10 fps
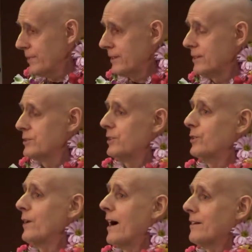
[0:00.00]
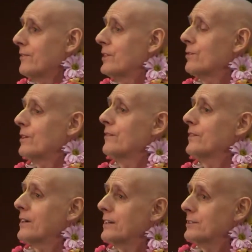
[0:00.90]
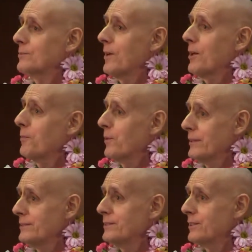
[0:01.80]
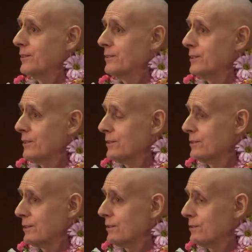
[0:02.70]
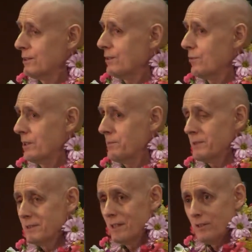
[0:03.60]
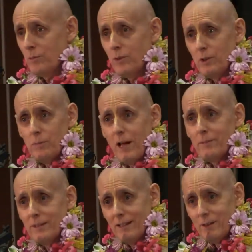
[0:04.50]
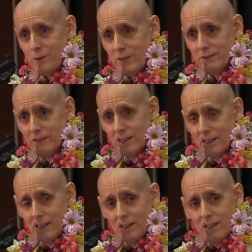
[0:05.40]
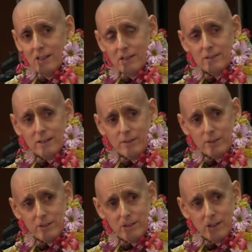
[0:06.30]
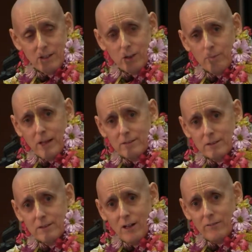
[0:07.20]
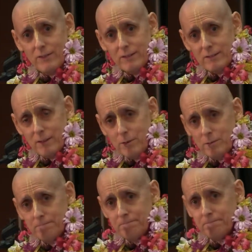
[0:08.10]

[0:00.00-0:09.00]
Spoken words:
Because you, out of you, are the very small 0.00001% of the world population that's interested to hear about self-realization.